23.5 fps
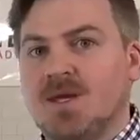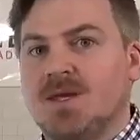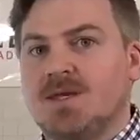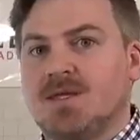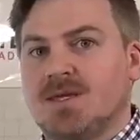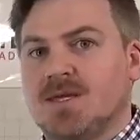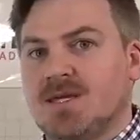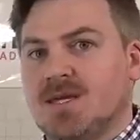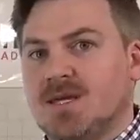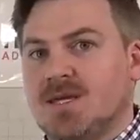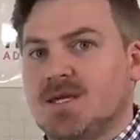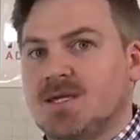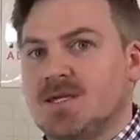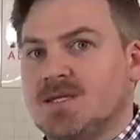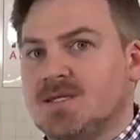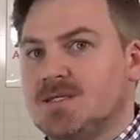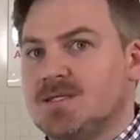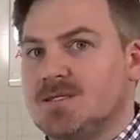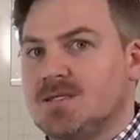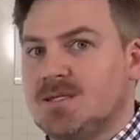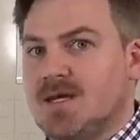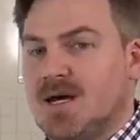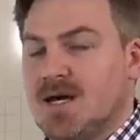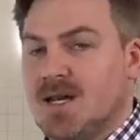The key
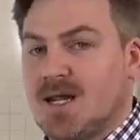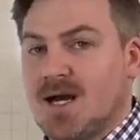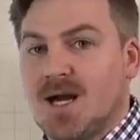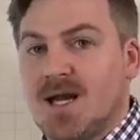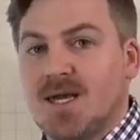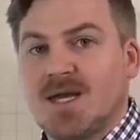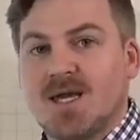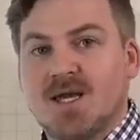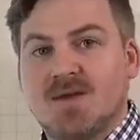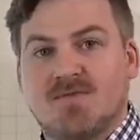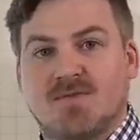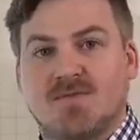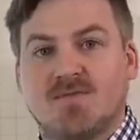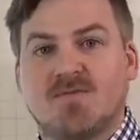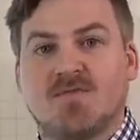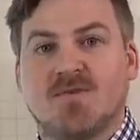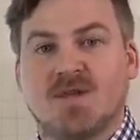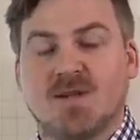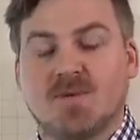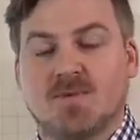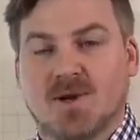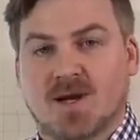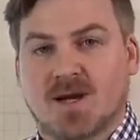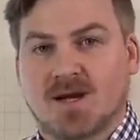is that I gave them
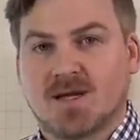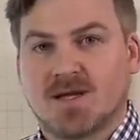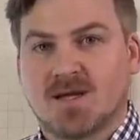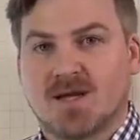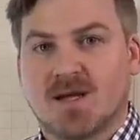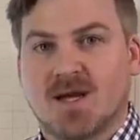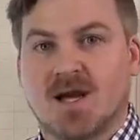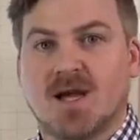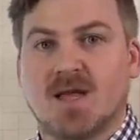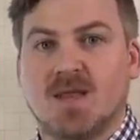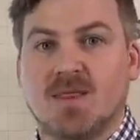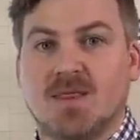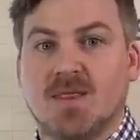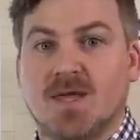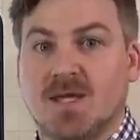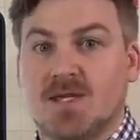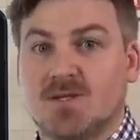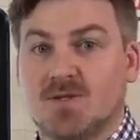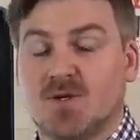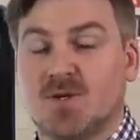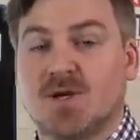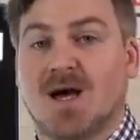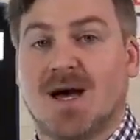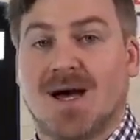feedback and they
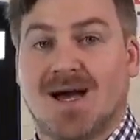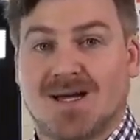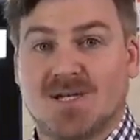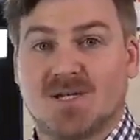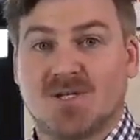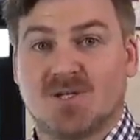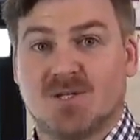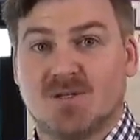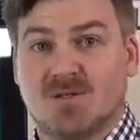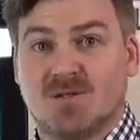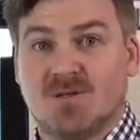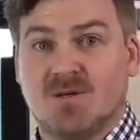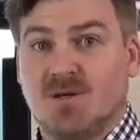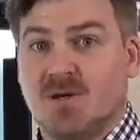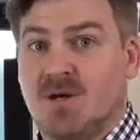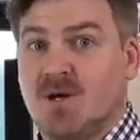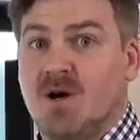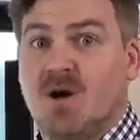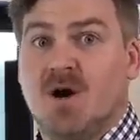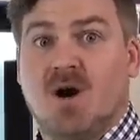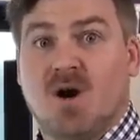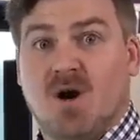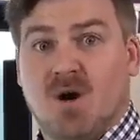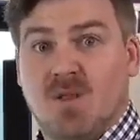took action
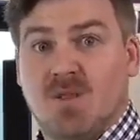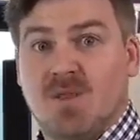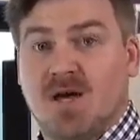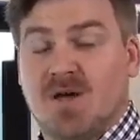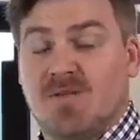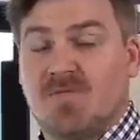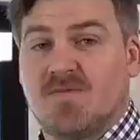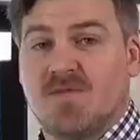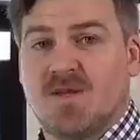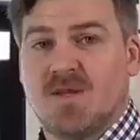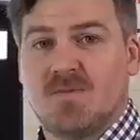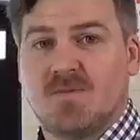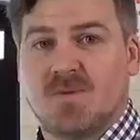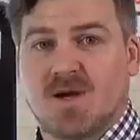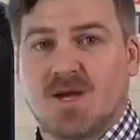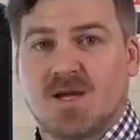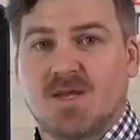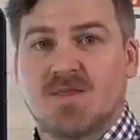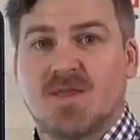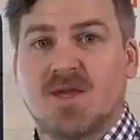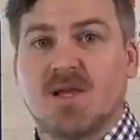on that feedback.